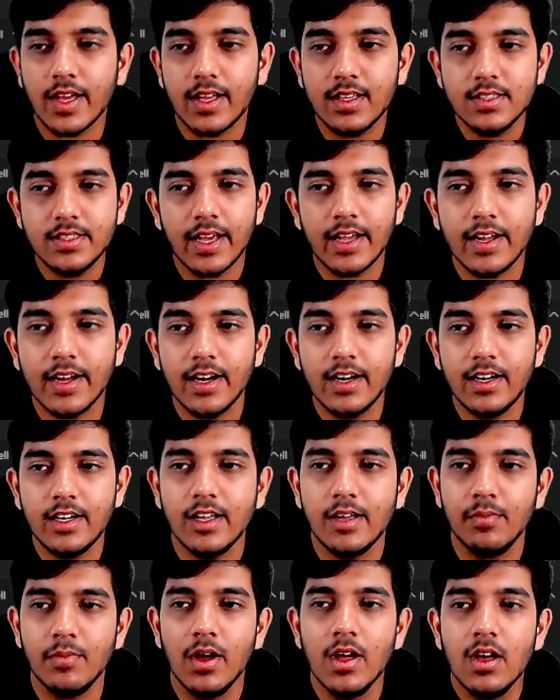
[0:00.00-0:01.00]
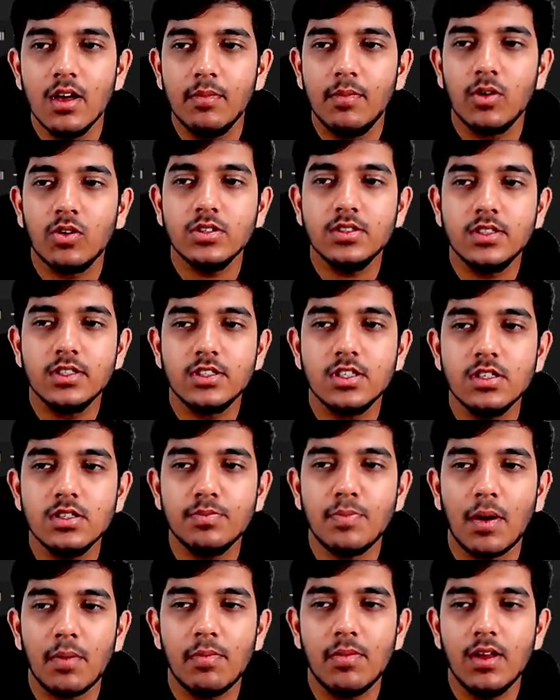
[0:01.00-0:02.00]
can see I get name, because this
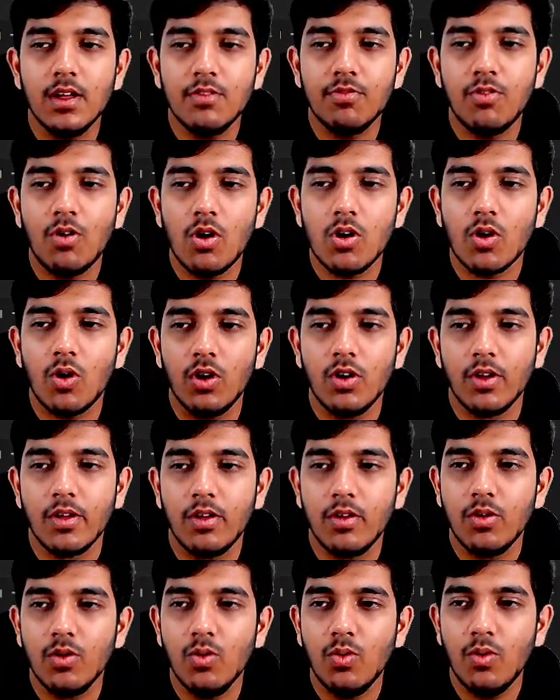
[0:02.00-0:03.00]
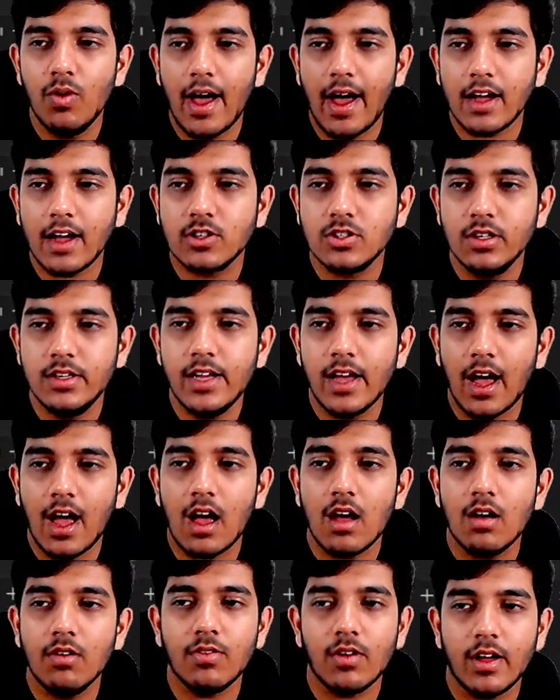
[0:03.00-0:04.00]
is public for all. You actually
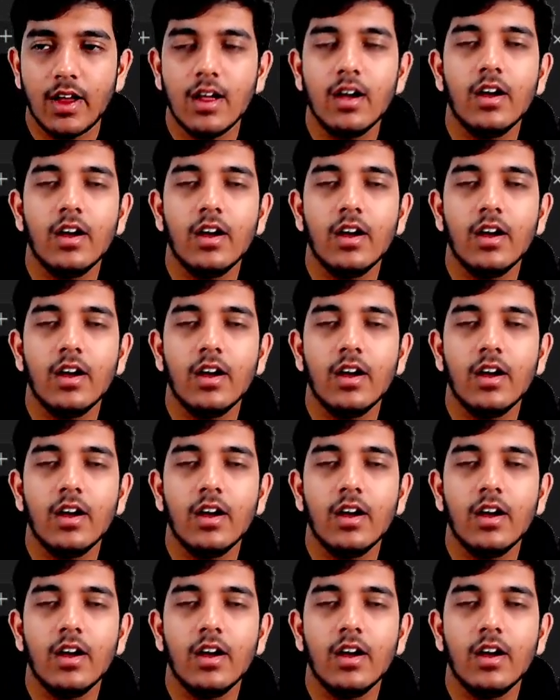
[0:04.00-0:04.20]
have